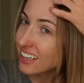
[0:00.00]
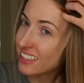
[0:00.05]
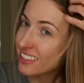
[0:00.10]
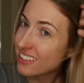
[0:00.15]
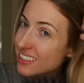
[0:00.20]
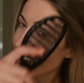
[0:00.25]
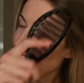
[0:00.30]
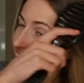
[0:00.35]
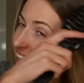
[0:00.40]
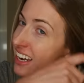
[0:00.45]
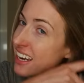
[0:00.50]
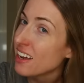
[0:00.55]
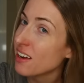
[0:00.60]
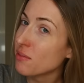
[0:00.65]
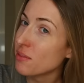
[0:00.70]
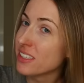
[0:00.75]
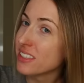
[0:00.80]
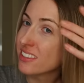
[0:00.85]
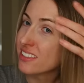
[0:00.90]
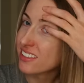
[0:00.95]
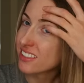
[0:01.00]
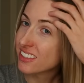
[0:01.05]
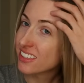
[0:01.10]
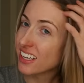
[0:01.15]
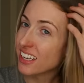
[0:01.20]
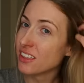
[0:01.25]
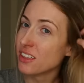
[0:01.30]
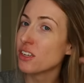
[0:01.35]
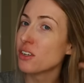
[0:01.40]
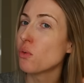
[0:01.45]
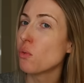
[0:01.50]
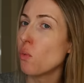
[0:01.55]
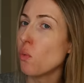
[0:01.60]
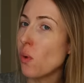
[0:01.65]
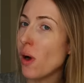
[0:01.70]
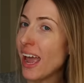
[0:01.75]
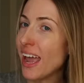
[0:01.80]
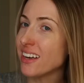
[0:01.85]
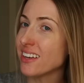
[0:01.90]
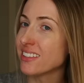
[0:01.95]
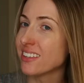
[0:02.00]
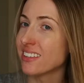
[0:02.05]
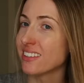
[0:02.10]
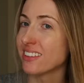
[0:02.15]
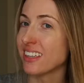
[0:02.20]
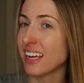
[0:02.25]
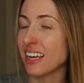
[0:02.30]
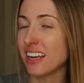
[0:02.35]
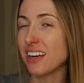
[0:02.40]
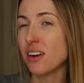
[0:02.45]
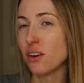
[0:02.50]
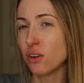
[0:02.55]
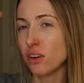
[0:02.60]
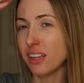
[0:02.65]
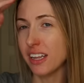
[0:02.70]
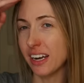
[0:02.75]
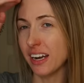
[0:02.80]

does that, it was just, it looked wet, like in a